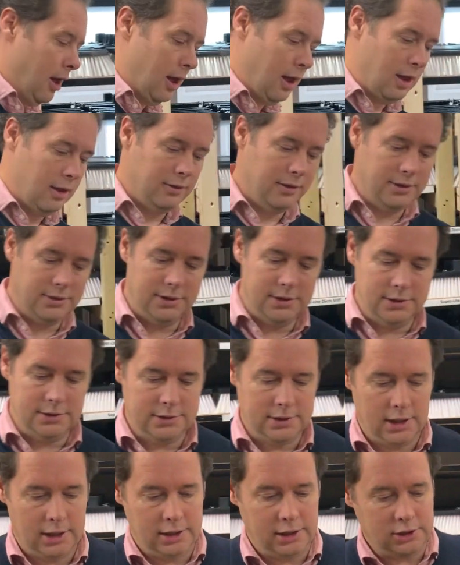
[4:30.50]
And this
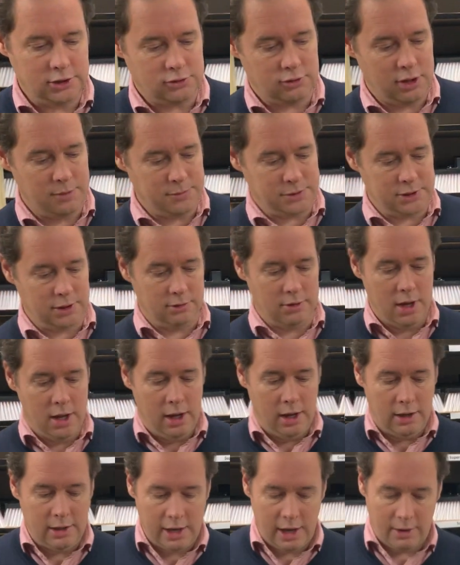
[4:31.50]
is an extreme sill.
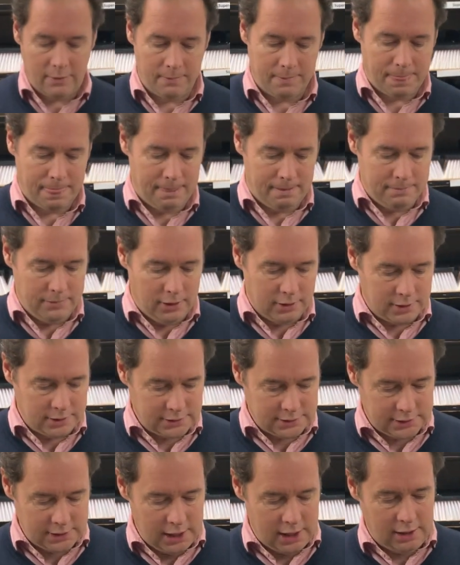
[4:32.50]
Now, you can
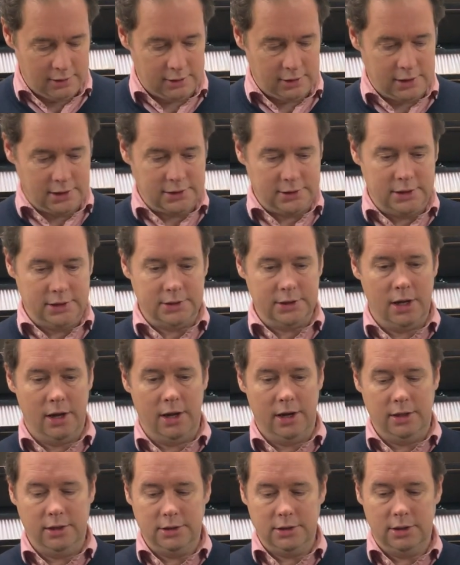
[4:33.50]
see that it's
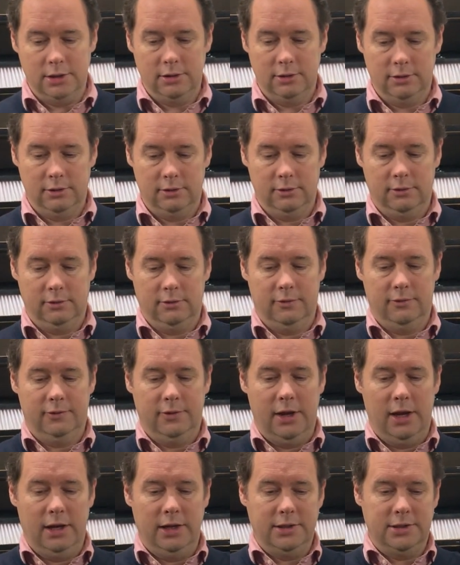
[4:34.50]
designed
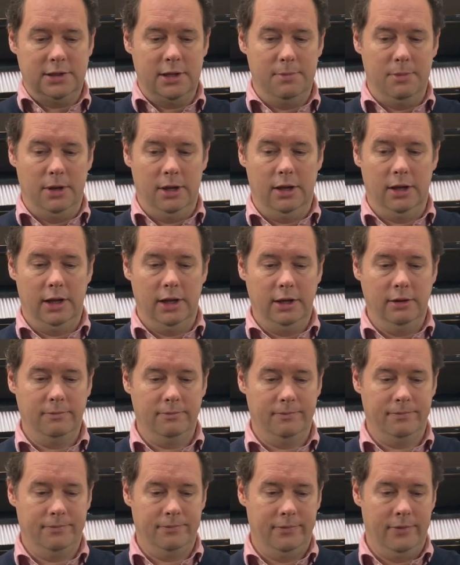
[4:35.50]
fairly similarly
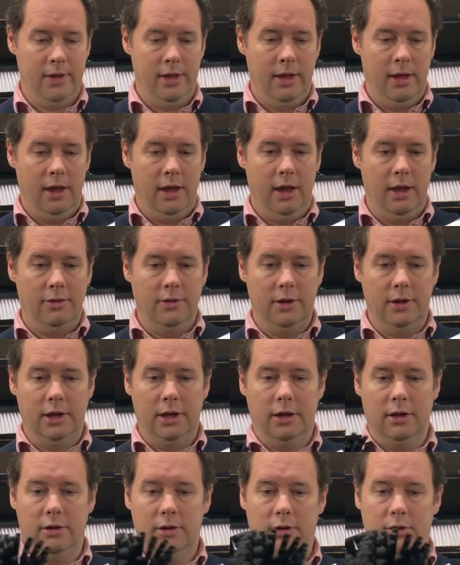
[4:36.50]
in that
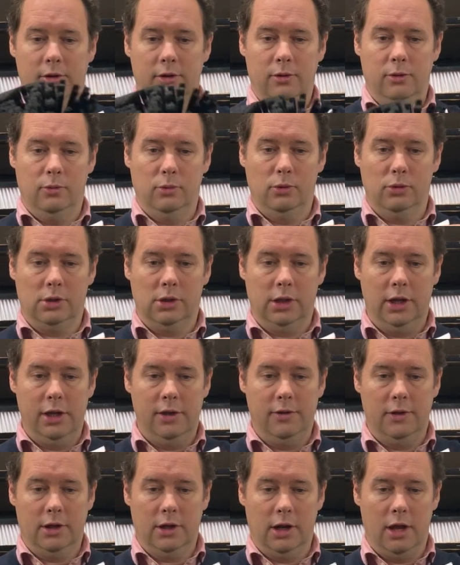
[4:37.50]
it will
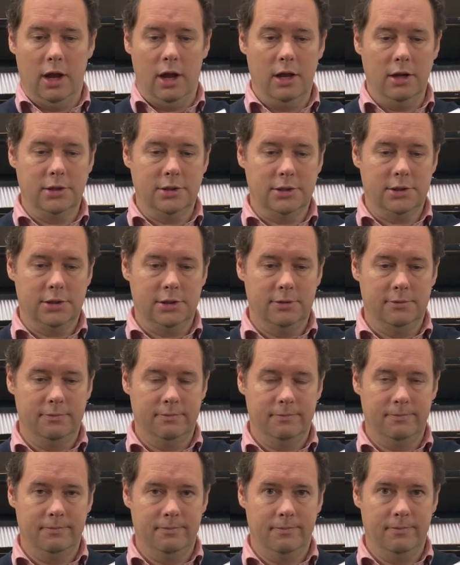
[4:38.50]
clean the glass
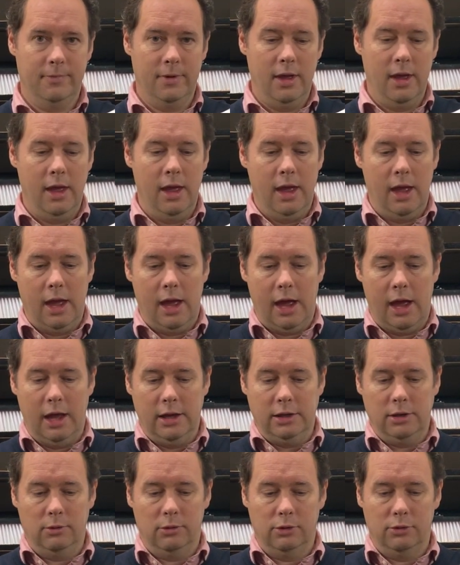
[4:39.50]

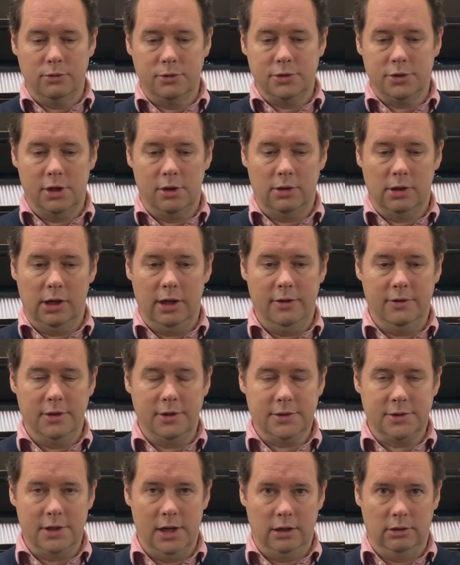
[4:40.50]
and it will also clean the
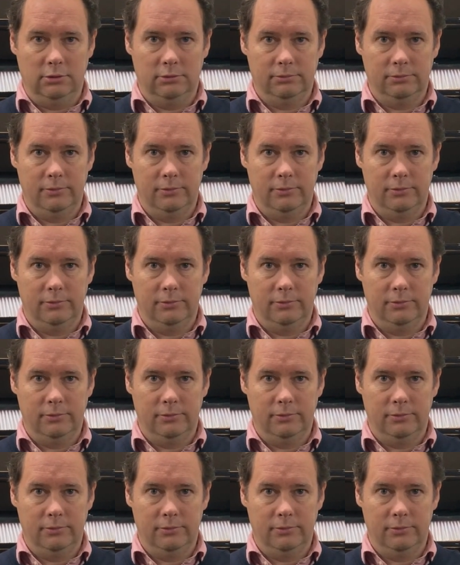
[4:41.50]
sill.